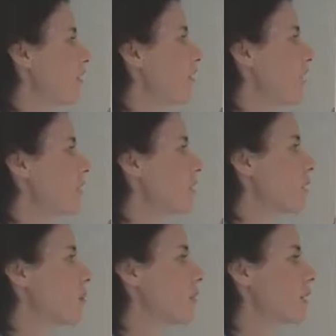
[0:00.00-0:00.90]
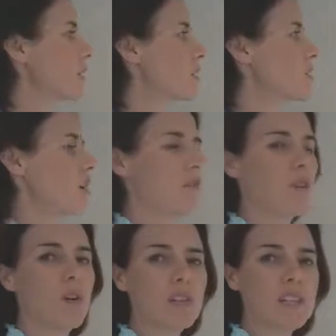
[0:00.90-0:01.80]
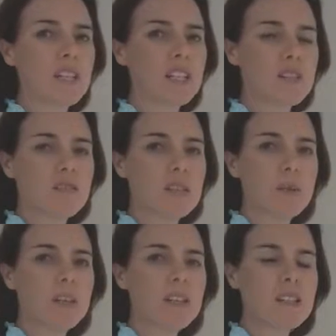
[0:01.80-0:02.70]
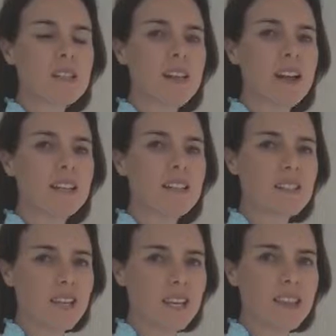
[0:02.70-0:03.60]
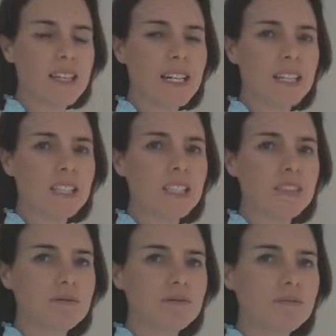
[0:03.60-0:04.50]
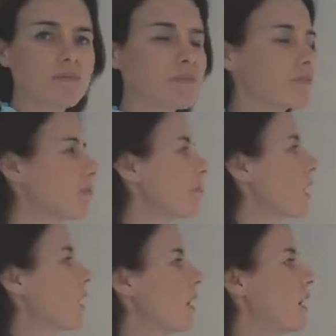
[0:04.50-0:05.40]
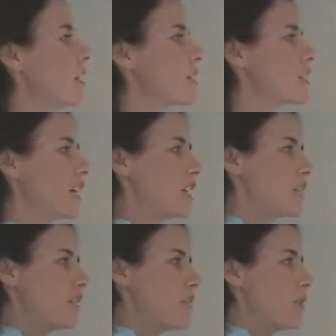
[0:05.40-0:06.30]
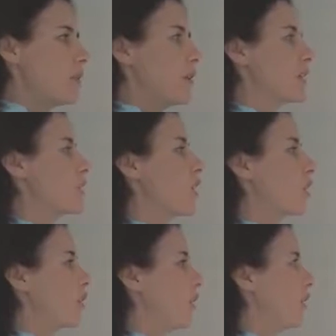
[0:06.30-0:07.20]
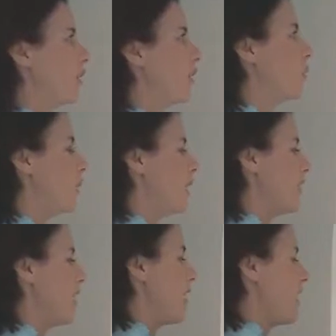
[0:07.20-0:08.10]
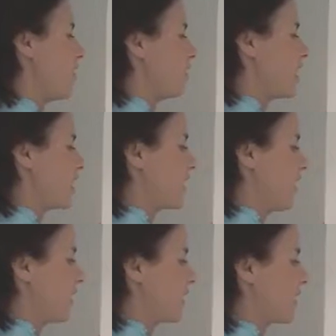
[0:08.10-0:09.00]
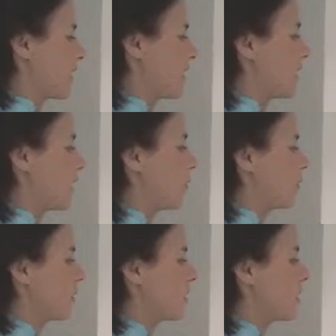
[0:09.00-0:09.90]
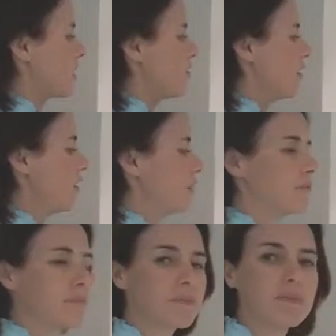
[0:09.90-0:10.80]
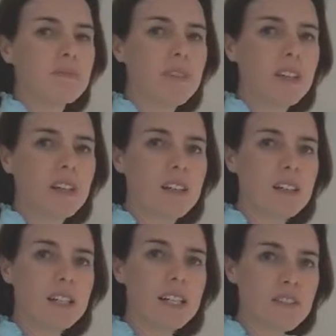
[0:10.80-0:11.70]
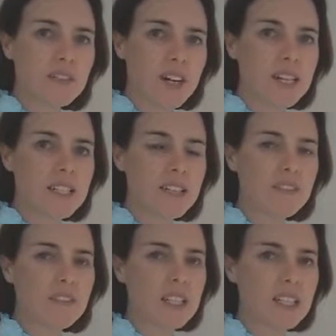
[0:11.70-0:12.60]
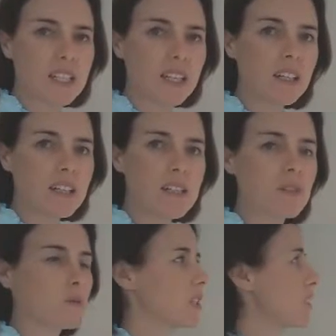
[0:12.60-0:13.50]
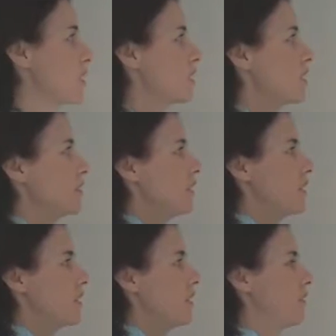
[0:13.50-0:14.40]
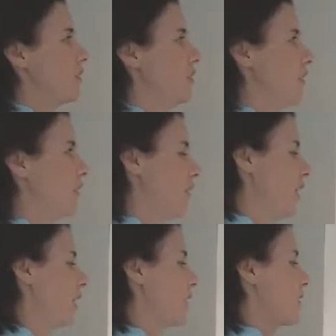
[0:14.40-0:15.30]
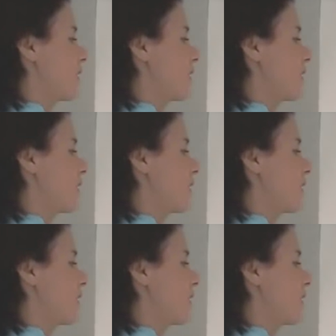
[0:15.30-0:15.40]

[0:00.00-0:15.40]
Find the coordinates of all stationary points and state their nature. Stationary points occur whenever f dash x is equal to 0. So let's find f dash x, which is the derivative of f of x.